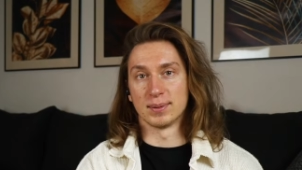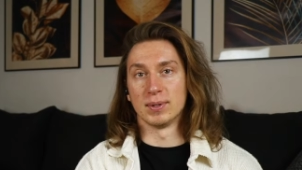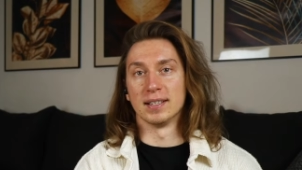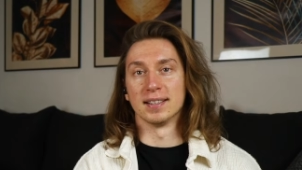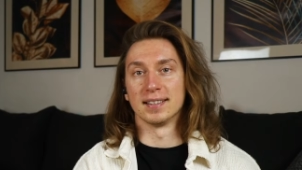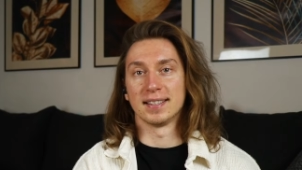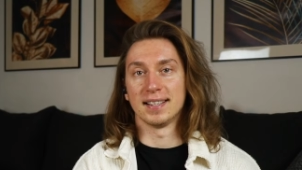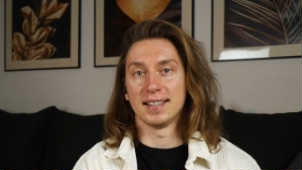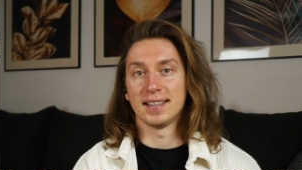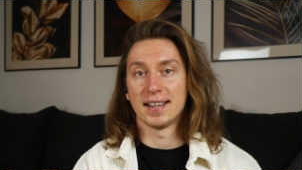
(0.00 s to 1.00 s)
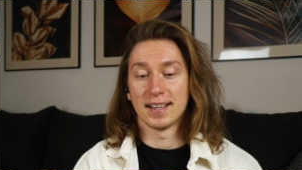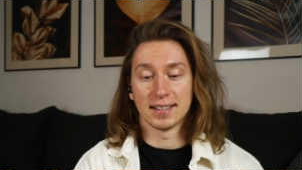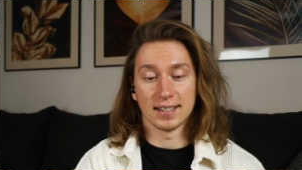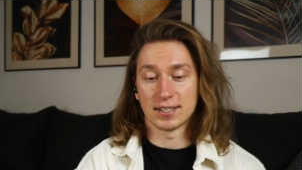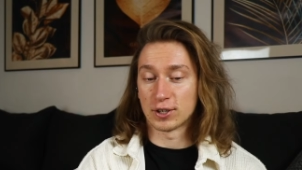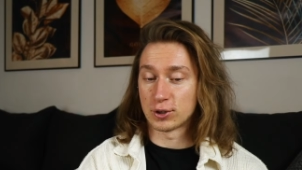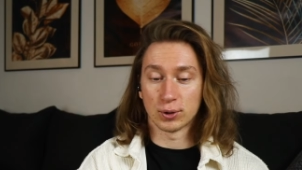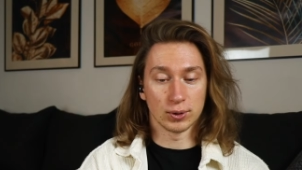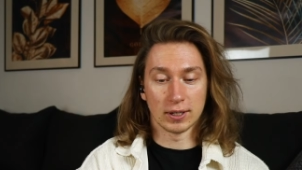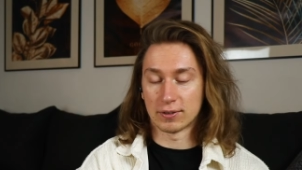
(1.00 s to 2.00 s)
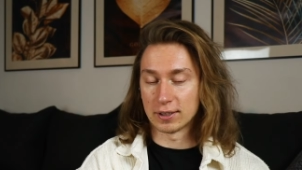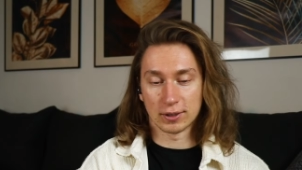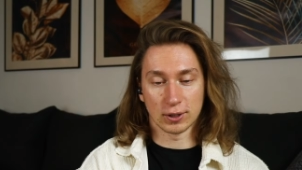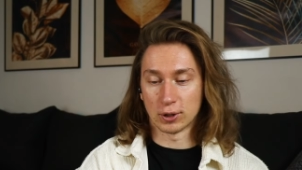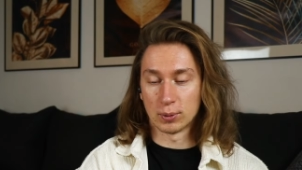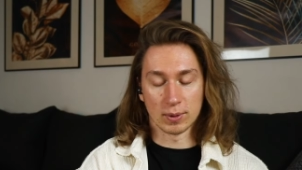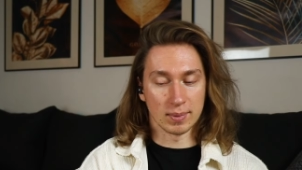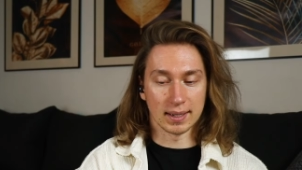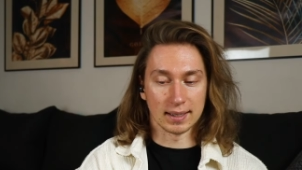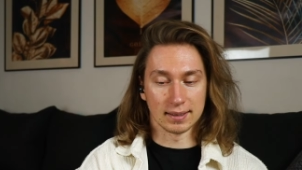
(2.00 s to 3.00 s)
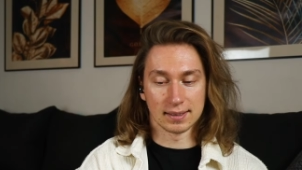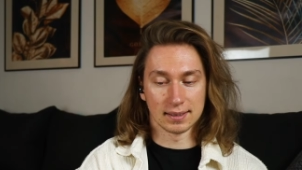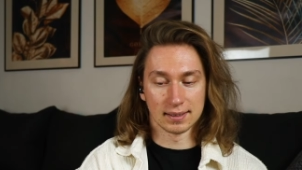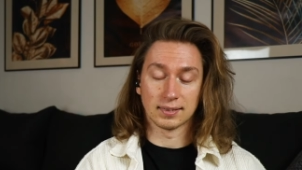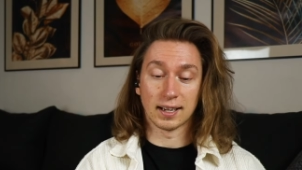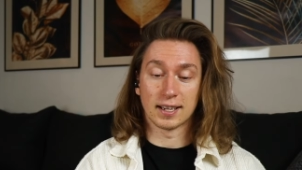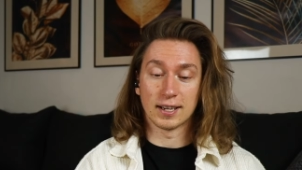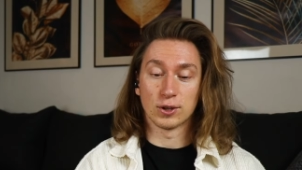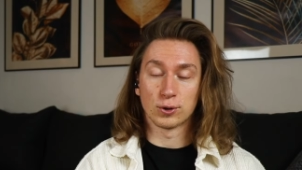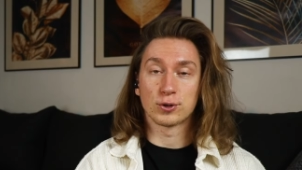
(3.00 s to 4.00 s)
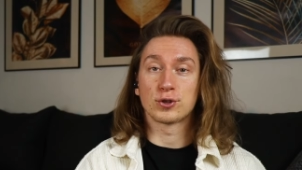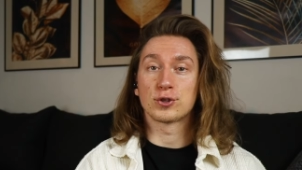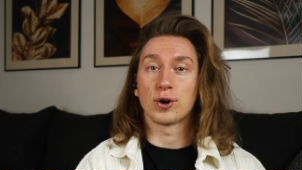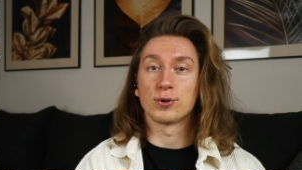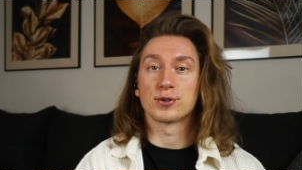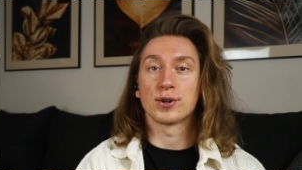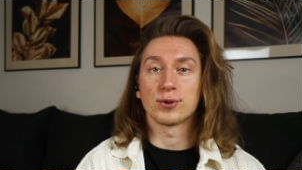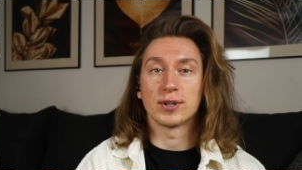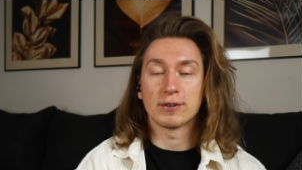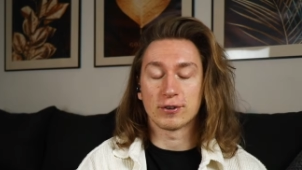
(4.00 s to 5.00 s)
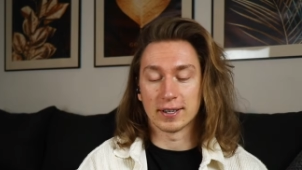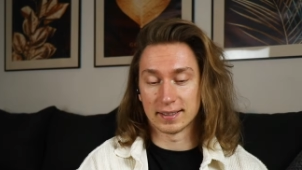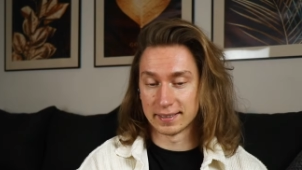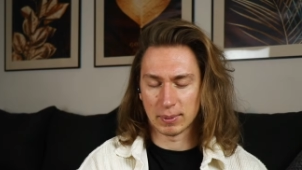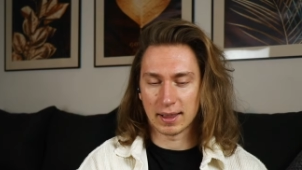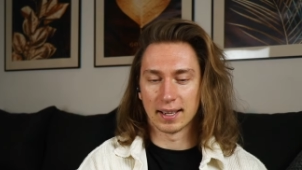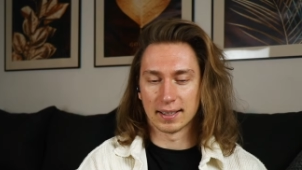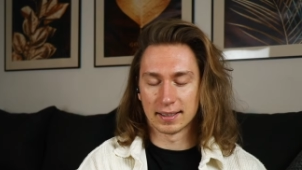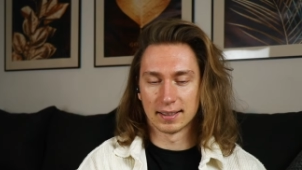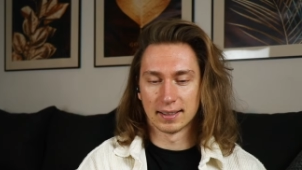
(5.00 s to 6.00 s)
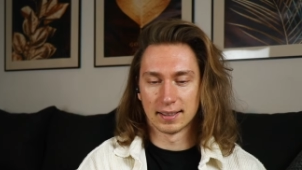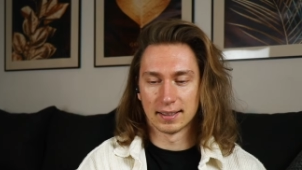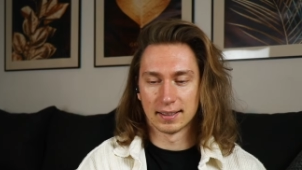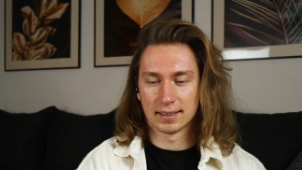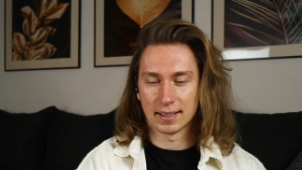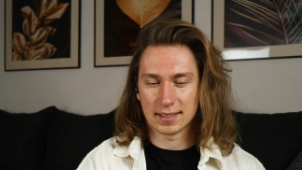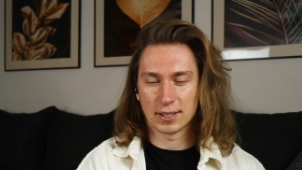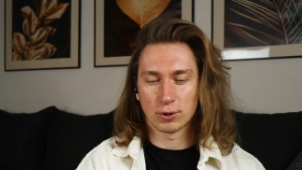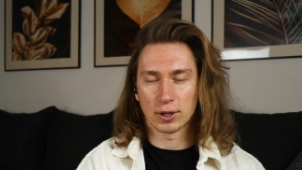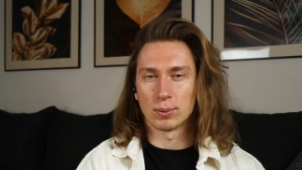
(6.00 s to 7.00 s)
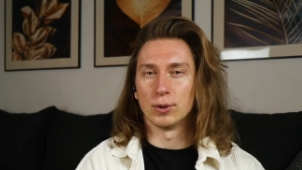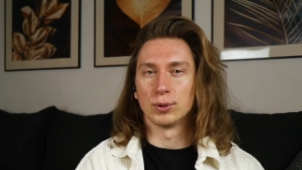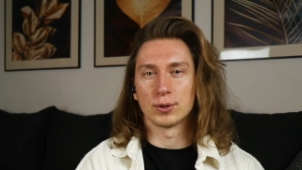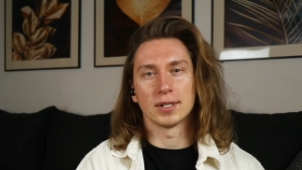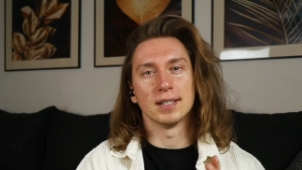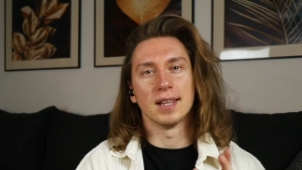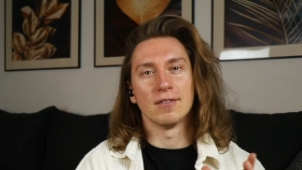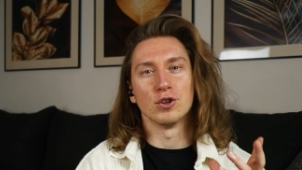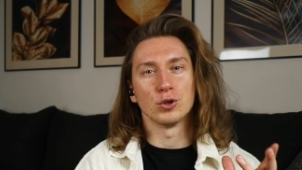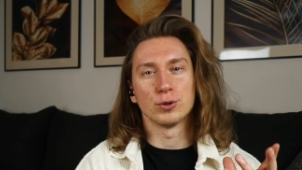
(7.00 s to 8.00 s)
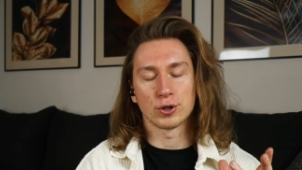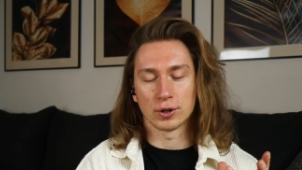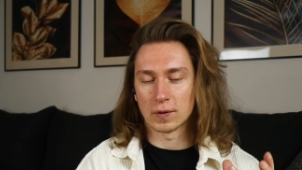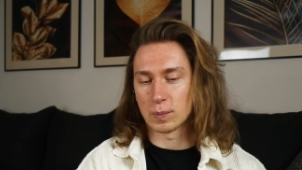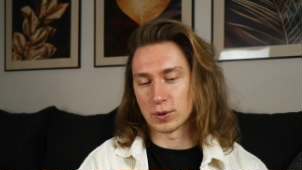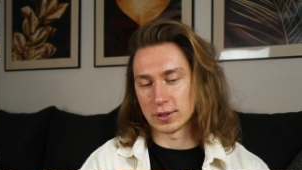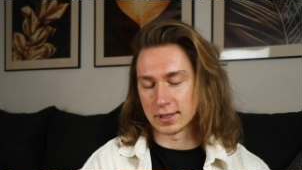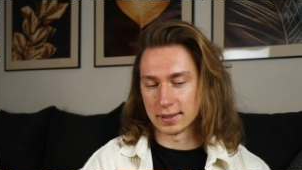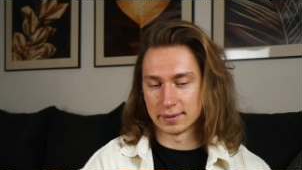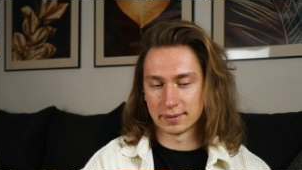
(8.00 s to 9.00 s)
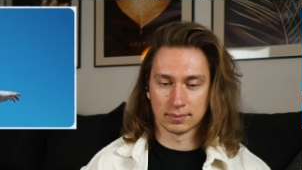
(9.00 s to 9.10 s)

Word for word: S B nineteen, these are two different human beings. Like he looks so so different, but like that's incredible to see the evolution of a person.